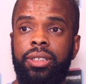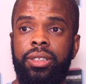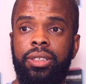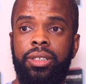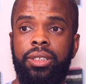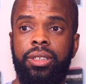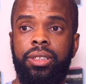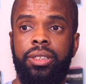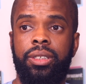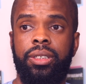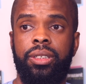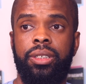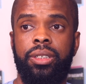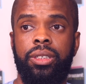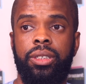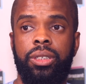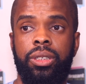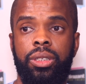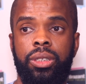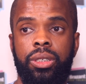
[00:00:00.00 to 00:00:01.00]
that has
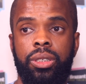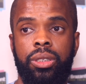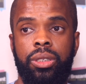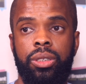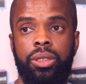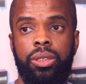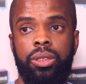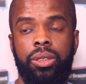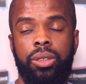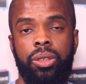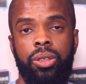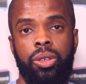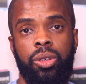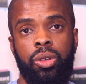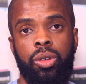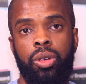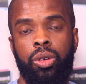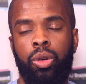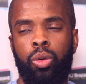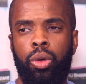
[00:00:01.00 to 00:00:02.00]
achieved
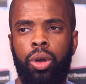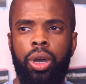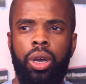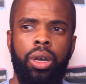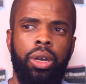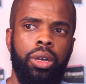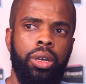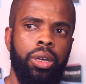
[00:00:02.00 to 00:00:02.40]
any